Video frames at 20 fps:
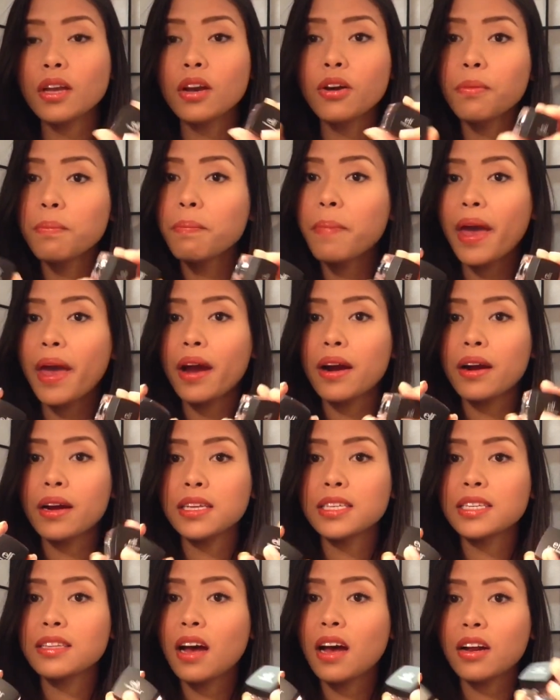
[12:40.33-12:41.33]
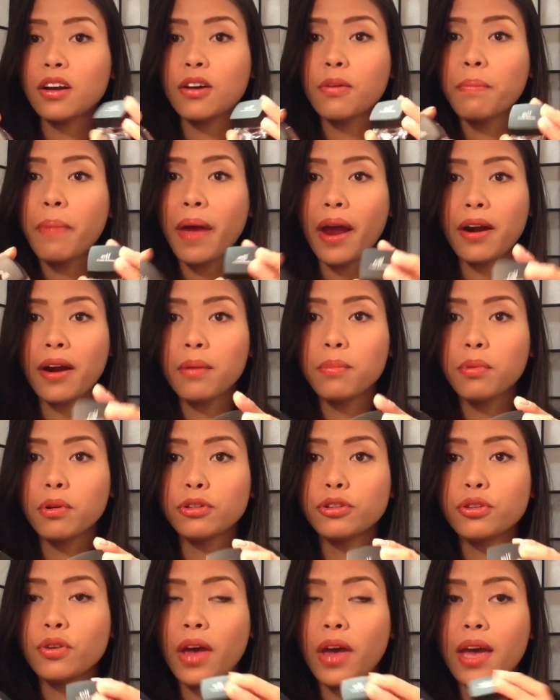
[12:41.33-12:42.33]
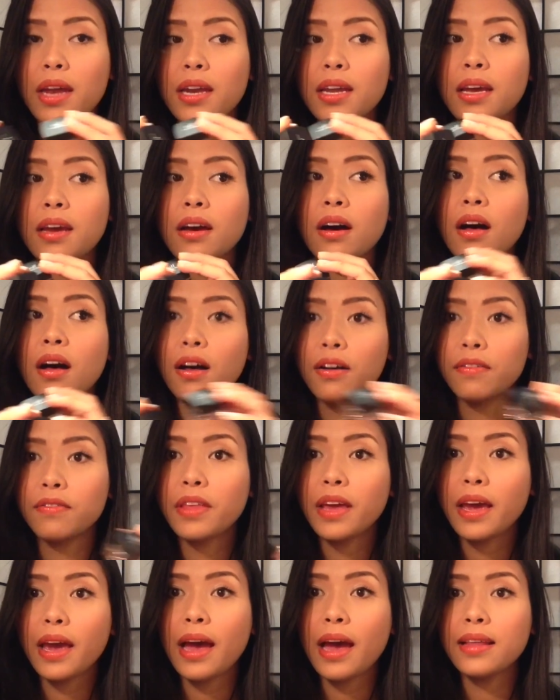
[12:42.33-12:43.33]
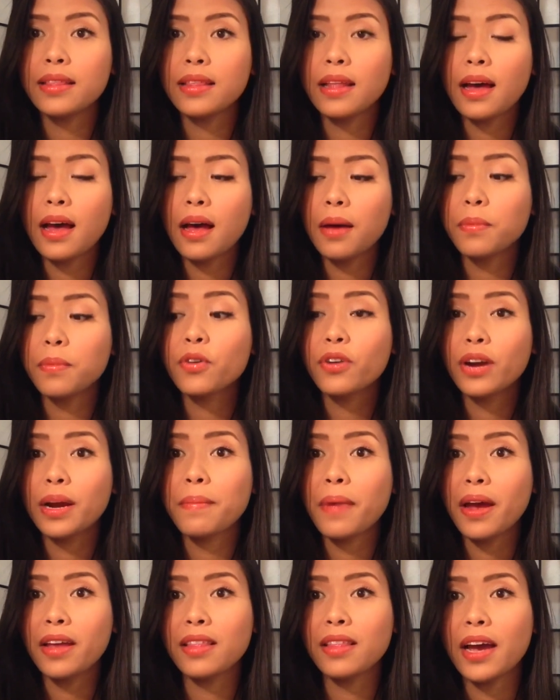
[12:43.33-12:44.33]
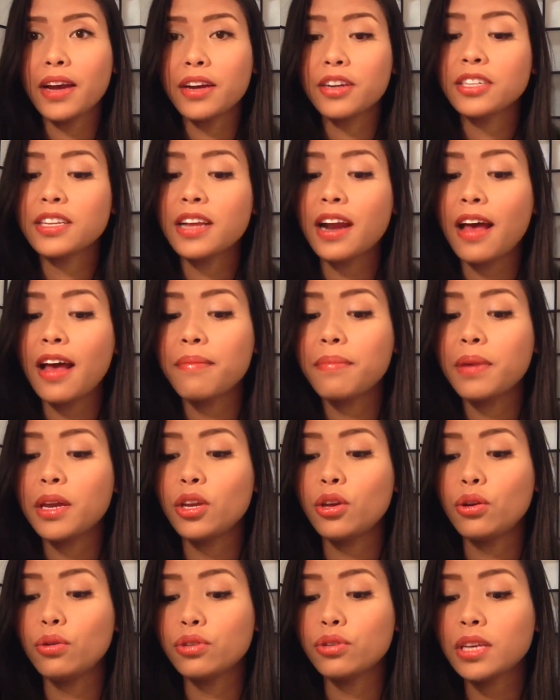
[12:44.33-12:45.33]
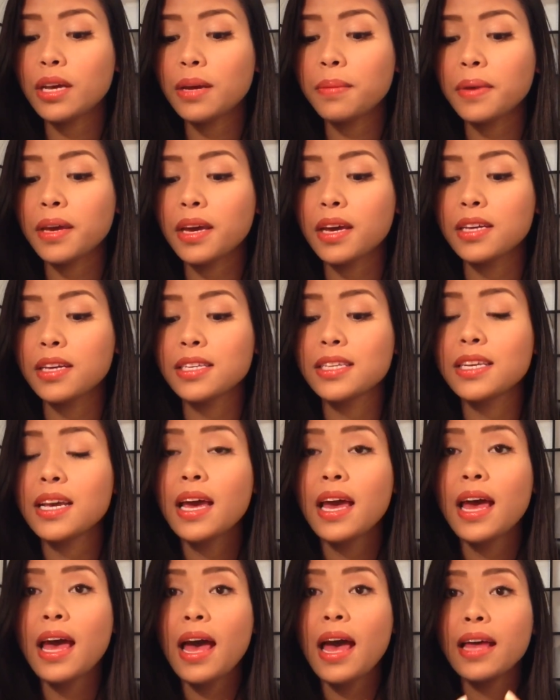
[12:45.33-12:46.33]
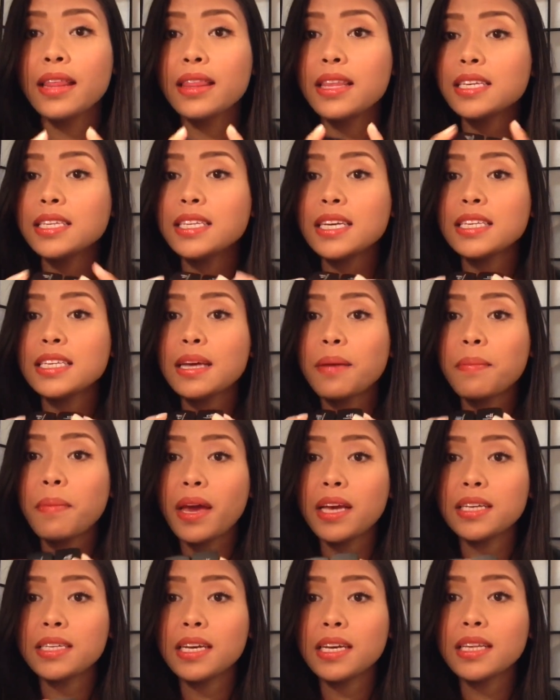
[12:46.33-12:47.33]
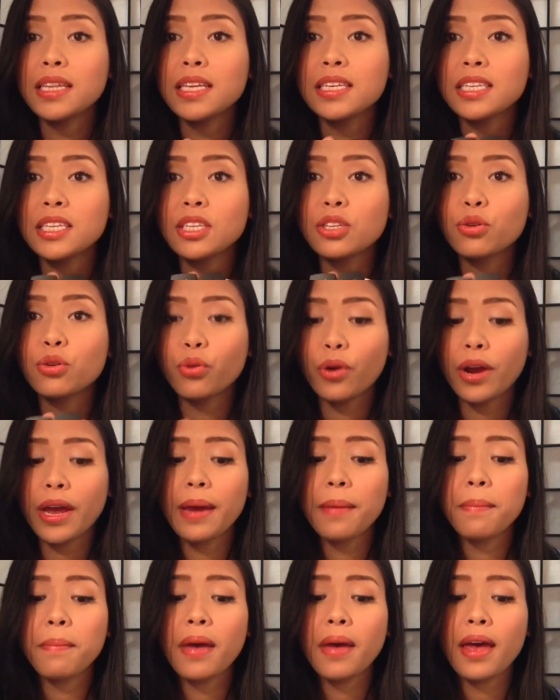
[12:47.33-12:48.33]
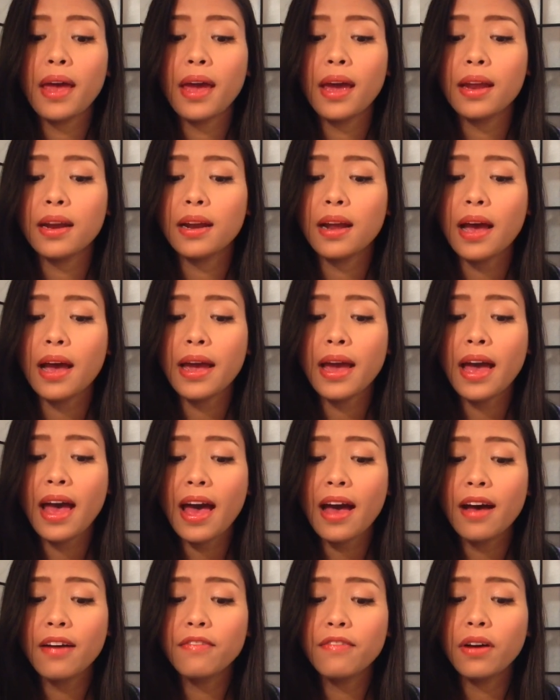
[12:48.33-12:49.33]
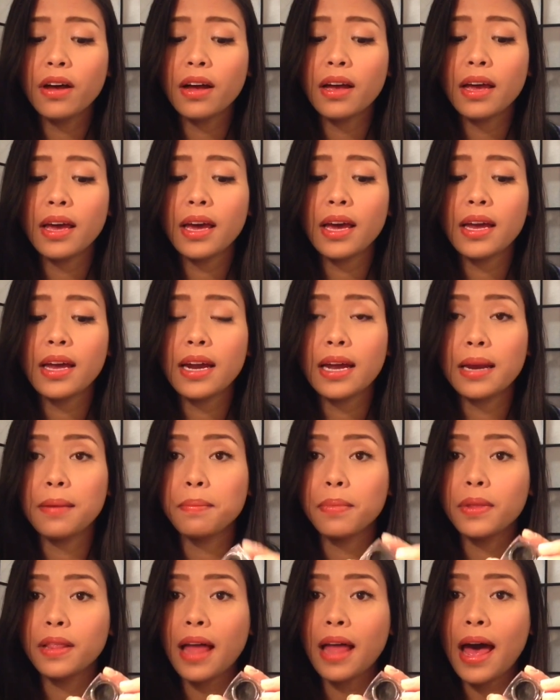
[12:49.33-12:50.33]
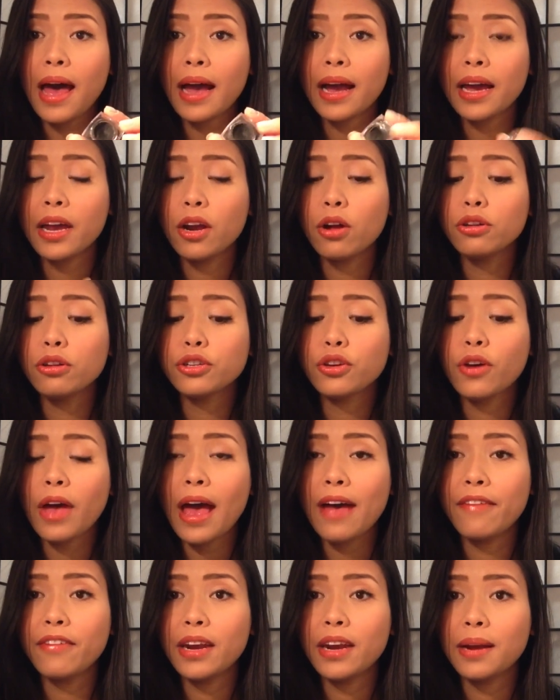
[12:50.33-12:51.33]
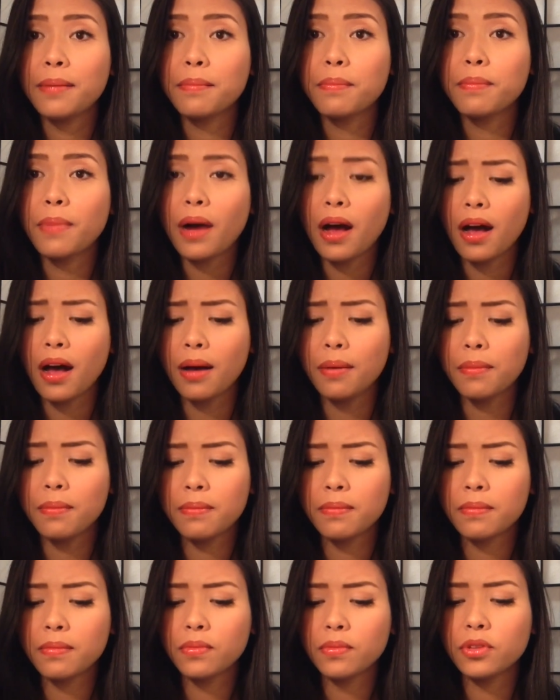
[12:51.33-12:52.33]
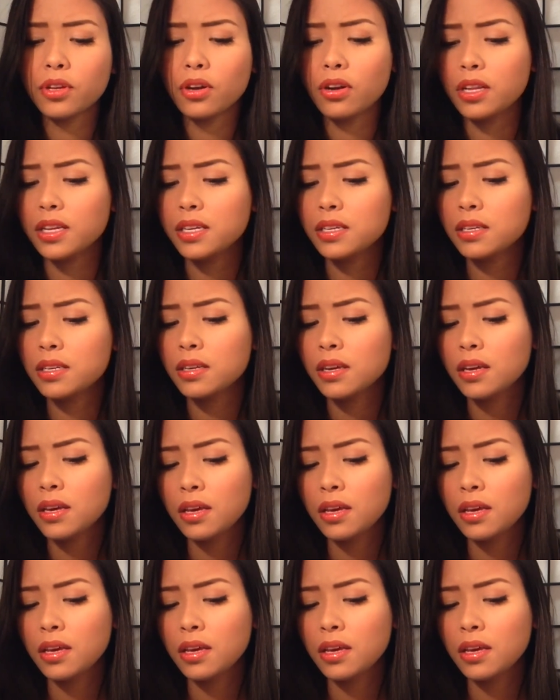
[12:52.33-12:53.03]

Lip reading: it's not comparable to any of the cream eyeliners that I have been using, because this is amazing. This is cream, and I have it in black, and also have it in what do you call this,